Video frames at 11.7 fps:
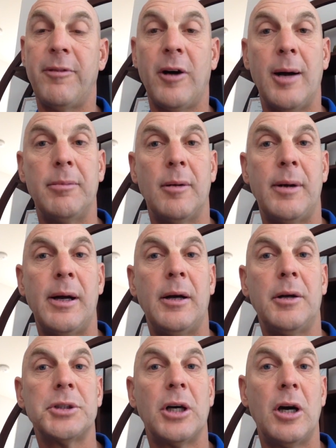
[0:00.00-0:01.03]

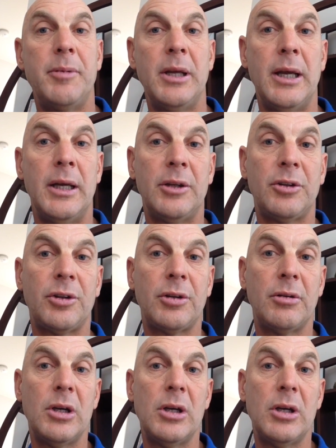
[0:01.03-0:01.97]
fibromyalgia, IBS,